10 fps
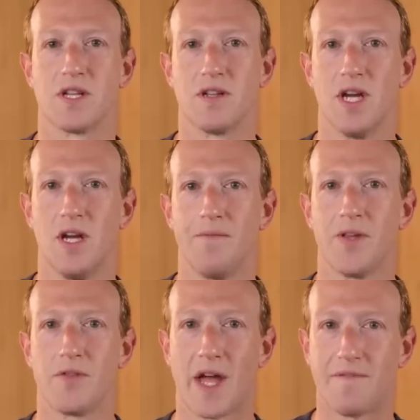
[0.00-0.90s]
And
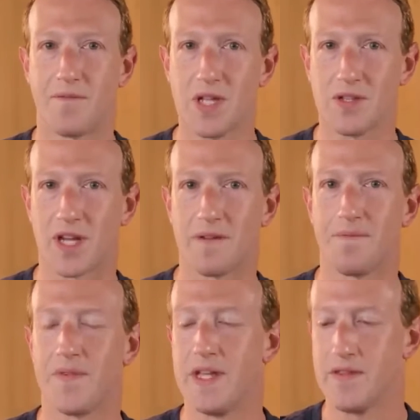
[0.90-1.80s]
that
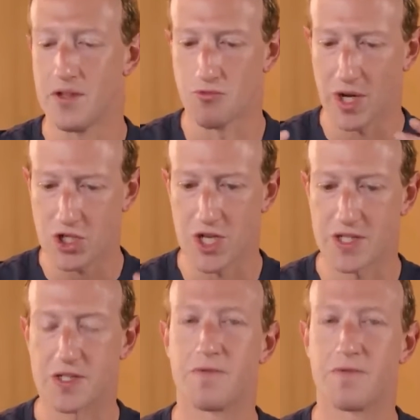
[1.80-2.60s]
feeling, the richness